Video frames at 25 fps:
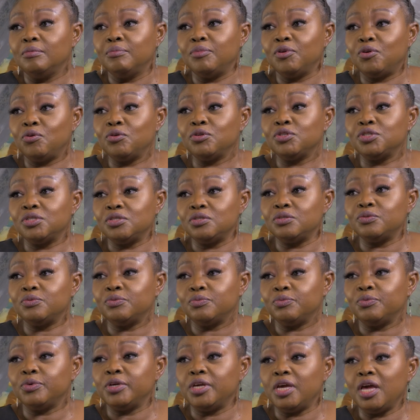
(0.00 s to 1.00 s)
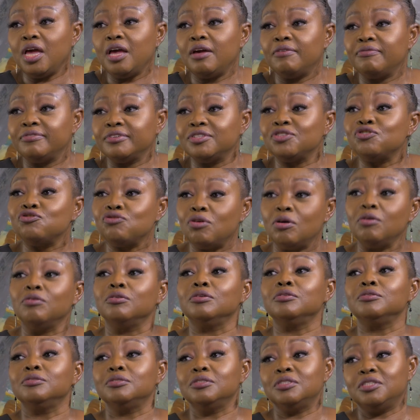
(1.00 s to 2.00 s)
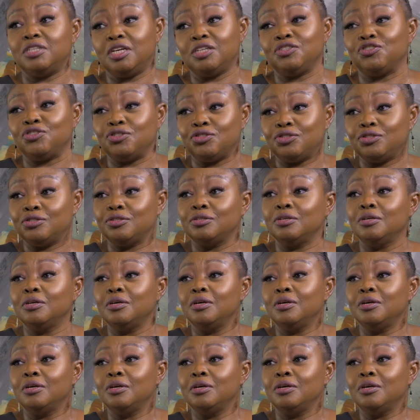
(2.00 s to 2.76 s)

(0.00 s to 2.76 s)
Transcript: Because we have a strong Dutch